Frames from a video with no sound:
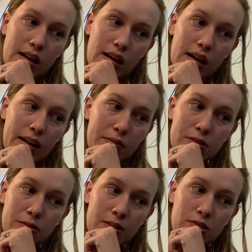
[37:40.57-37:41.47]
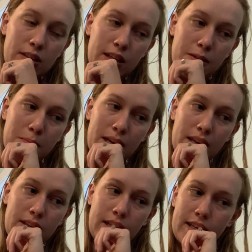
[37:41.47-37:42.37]
I was originally
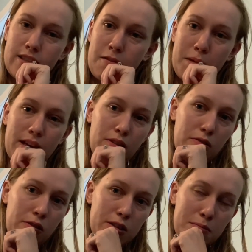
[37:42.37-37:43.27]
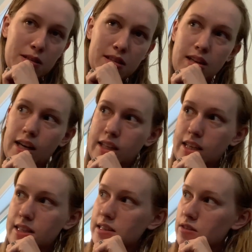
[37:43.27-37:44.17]
gonna start making Christmas
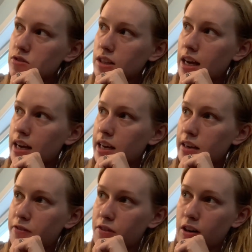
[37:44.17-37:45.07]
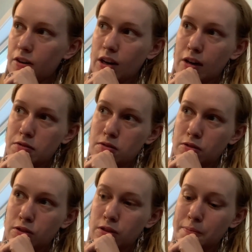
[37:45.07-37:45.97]
stockings in July for our
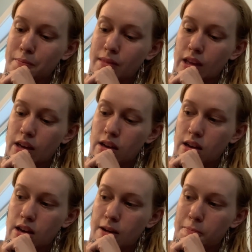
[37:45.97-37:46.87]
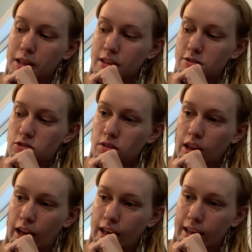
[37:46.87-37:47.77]
household, but it's
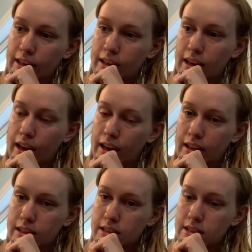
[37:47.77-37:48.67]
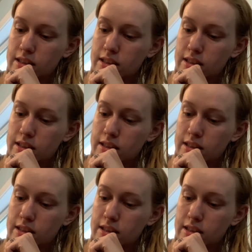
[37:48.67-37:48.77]
July and